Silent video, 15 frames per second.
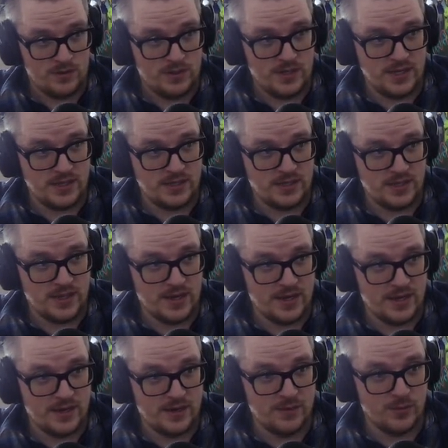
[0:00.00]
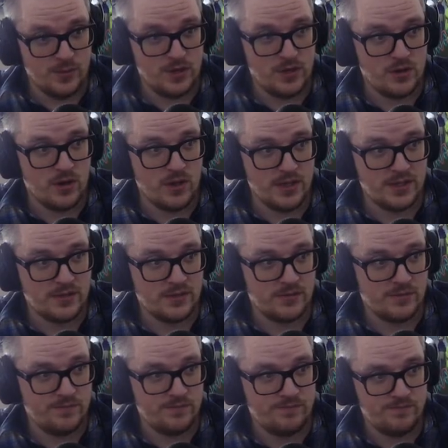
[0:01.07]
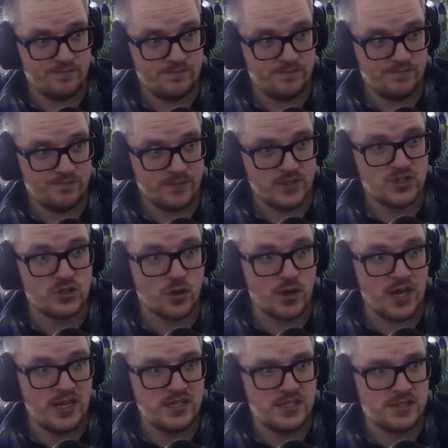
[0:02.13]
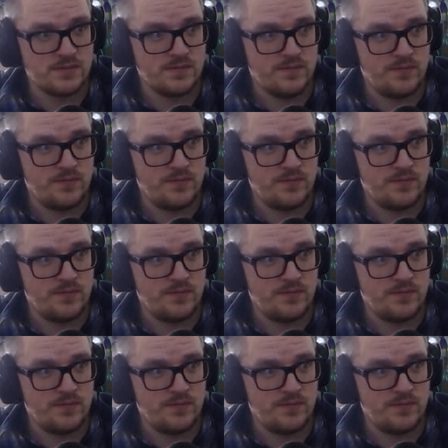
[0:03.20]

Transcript: in uh, what do you call it? Stockades.